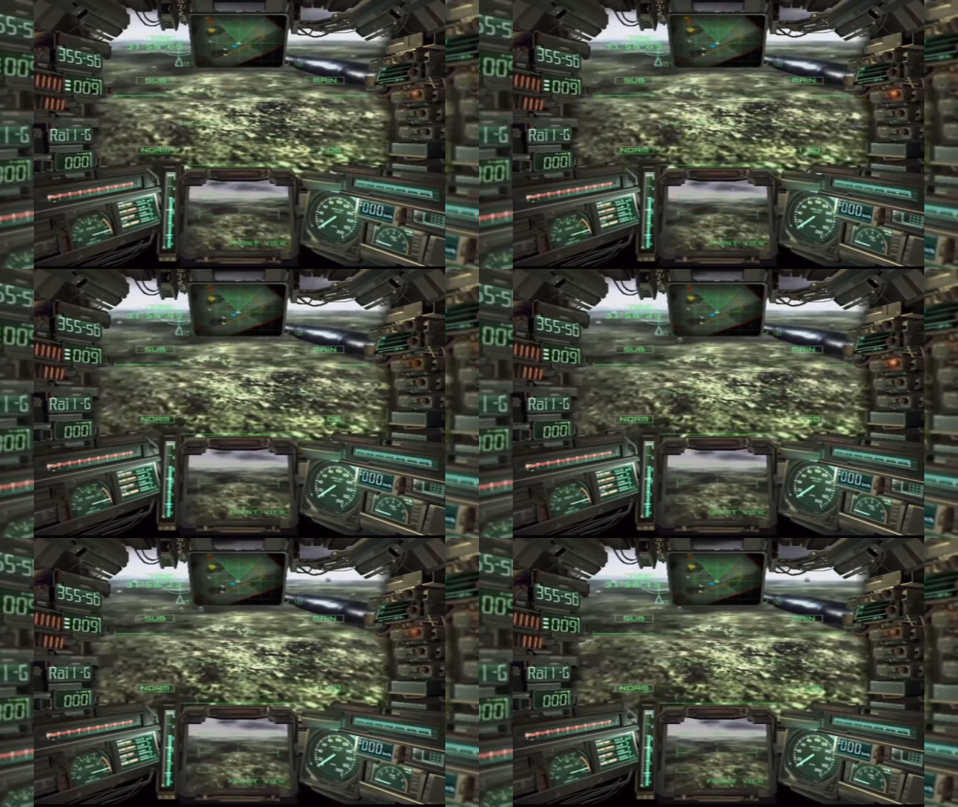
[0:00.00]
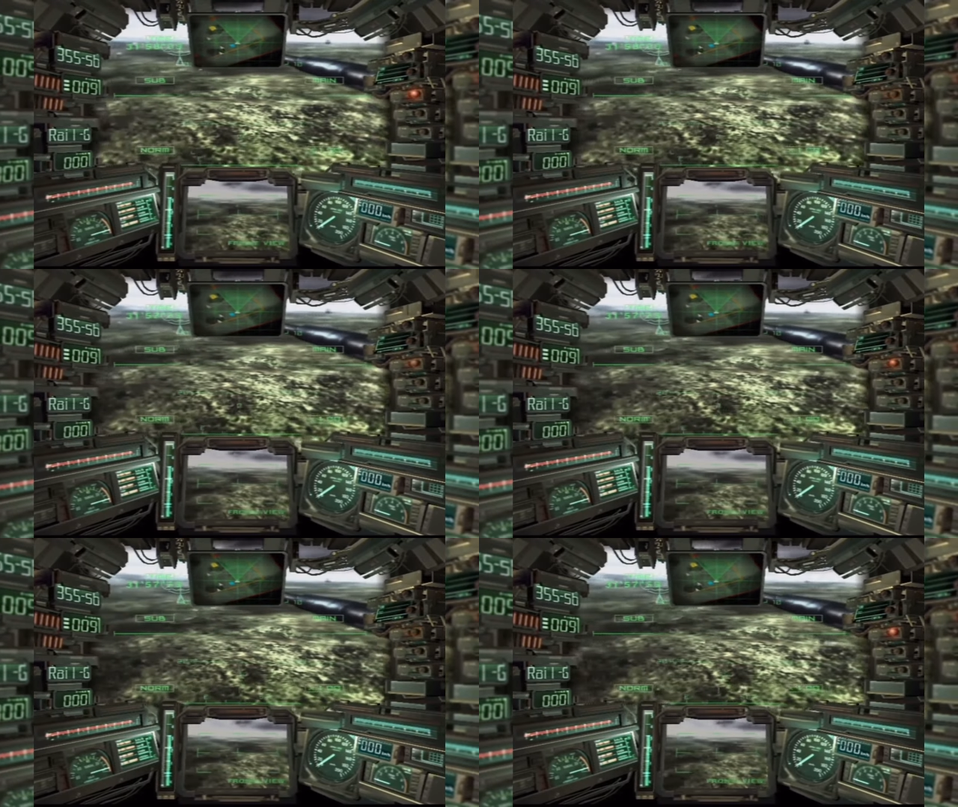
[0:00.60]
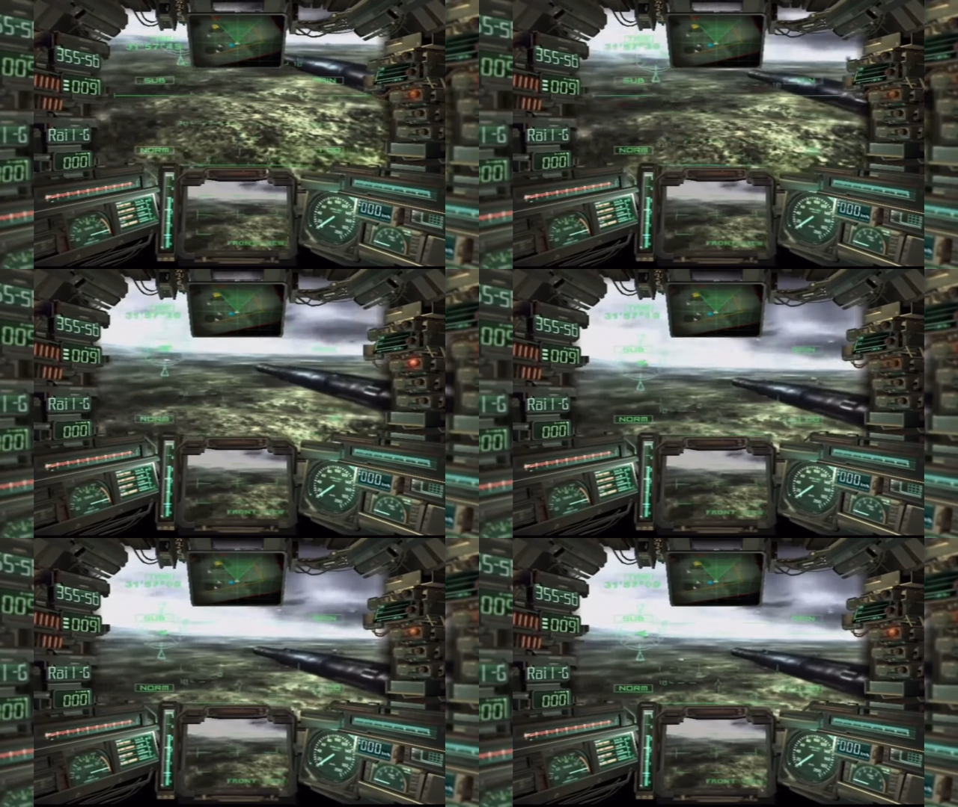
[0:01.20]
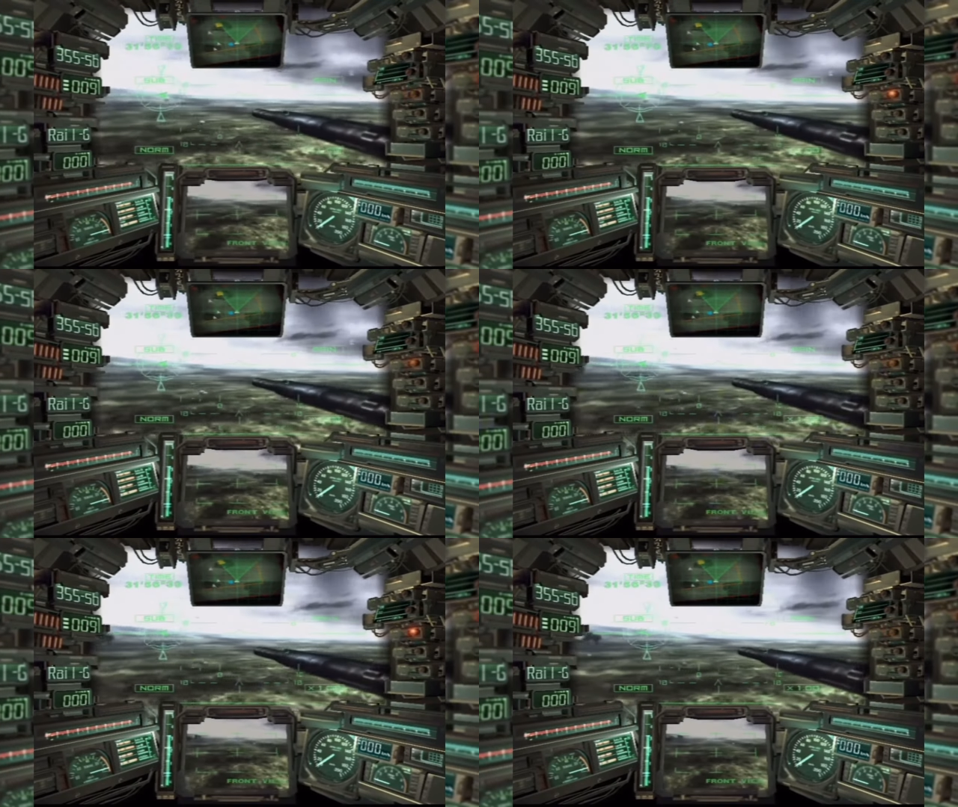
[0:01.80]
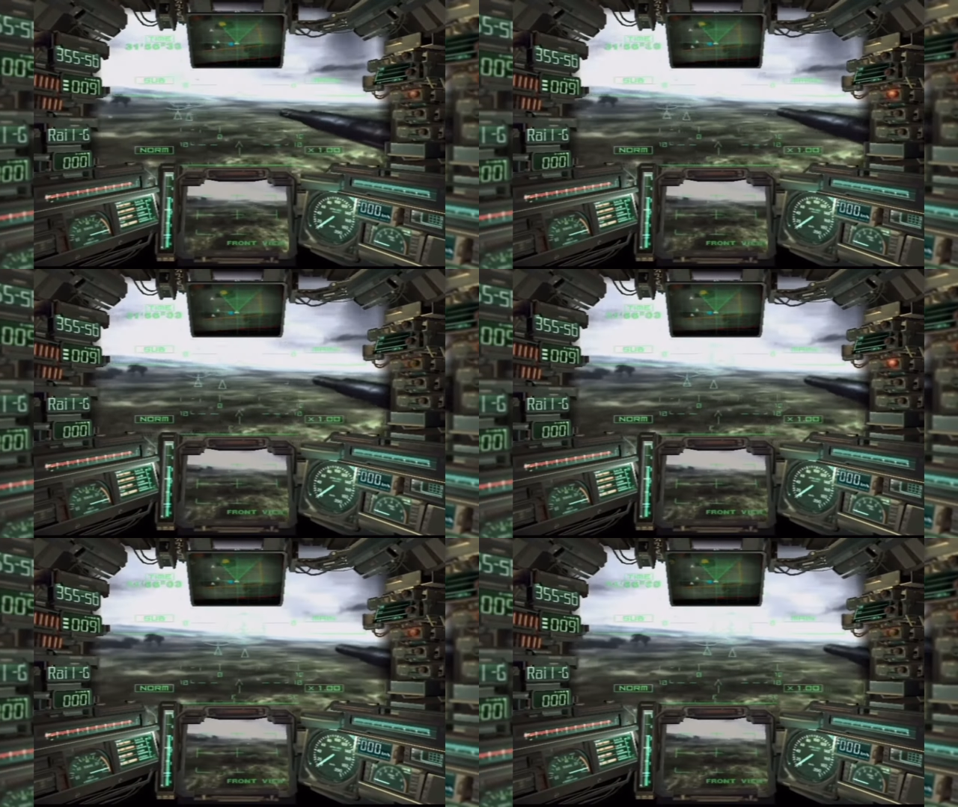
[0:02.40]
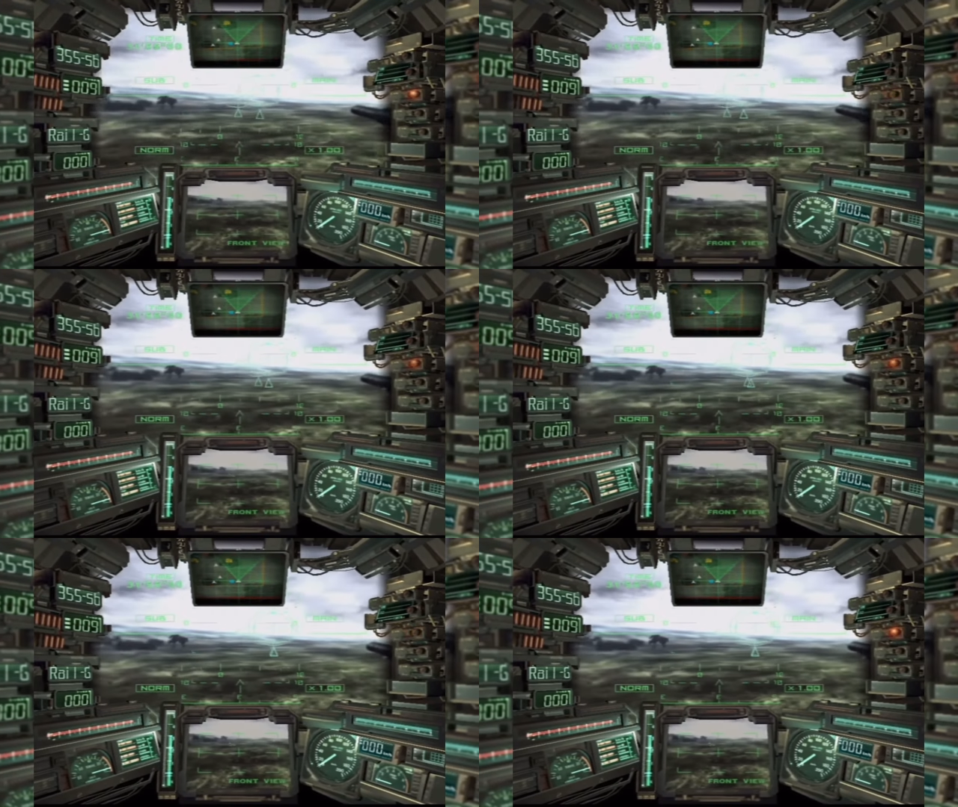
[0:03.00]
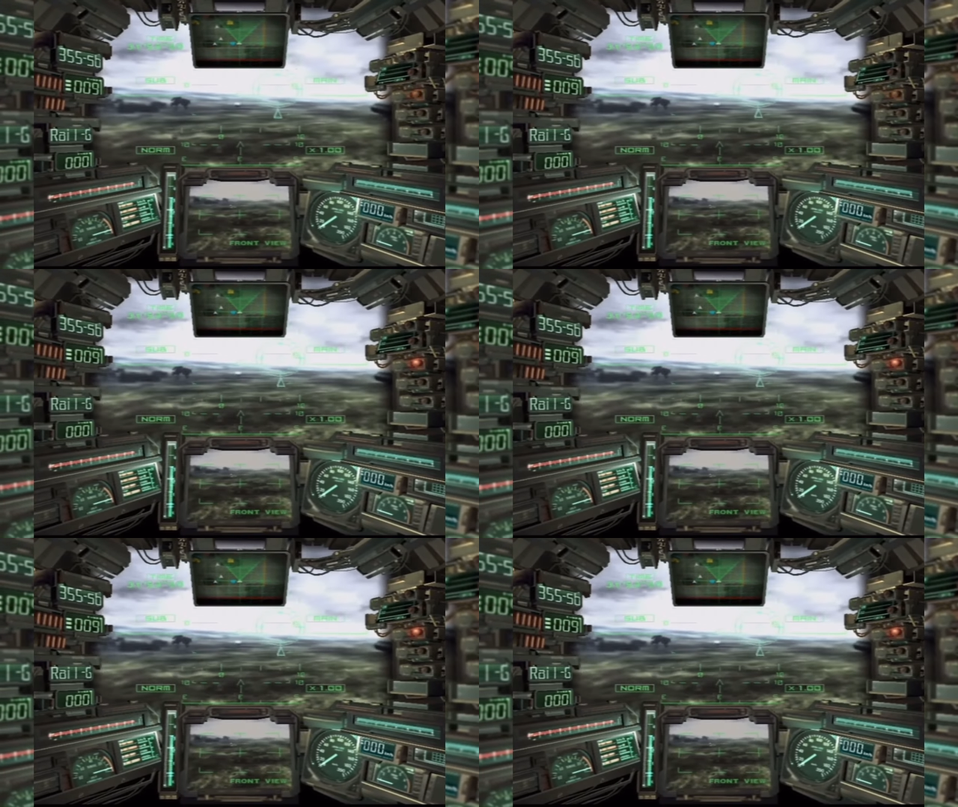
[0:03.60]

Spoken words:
No face is visible, so there are no lips to read.